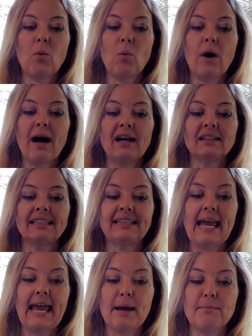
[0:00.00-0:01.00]
wild
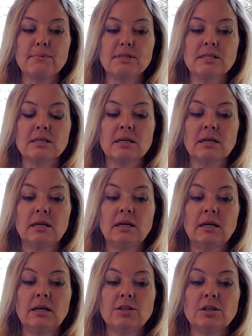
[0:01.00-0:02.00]
yams.
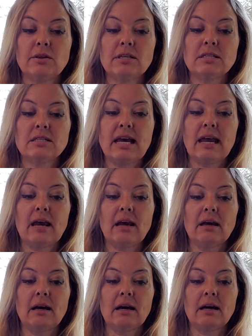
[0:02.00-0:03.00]
So this is a
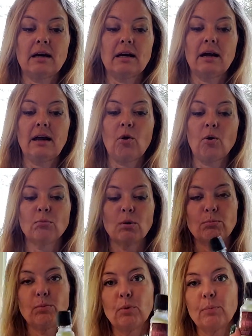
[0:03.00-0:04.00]
hormone
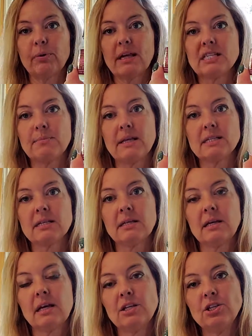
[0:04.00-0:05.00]
replacement.
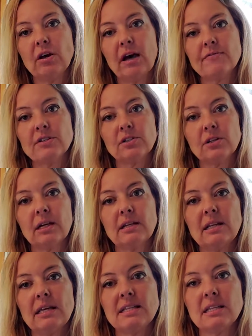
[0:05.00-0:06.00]
You'll have to look
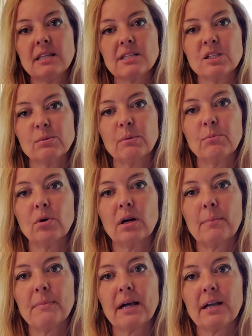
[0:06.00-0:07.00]
into this a little bit more.
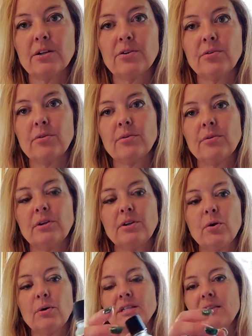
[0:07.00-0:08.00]
I'm not going to
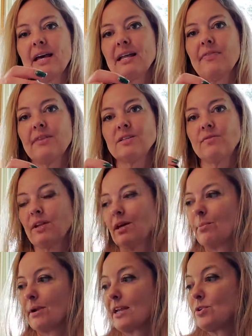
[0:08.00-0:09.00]
go into that on this video,
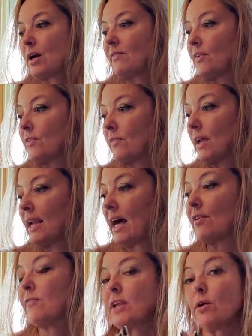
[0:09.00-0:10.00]
but I do have
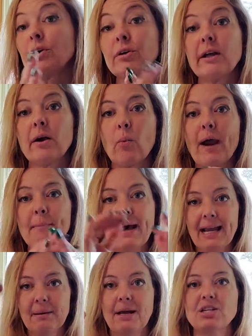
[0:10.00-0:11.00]
another video earlier, way
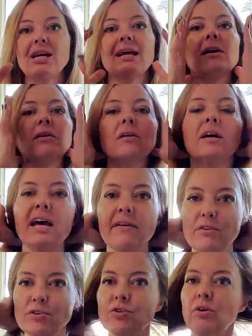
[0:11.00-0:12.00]
back in my channel.
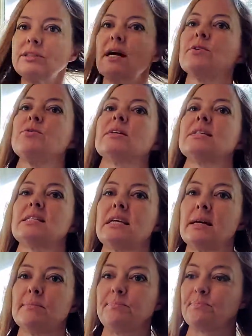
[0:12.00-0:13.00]
If you scroll down, you can see it.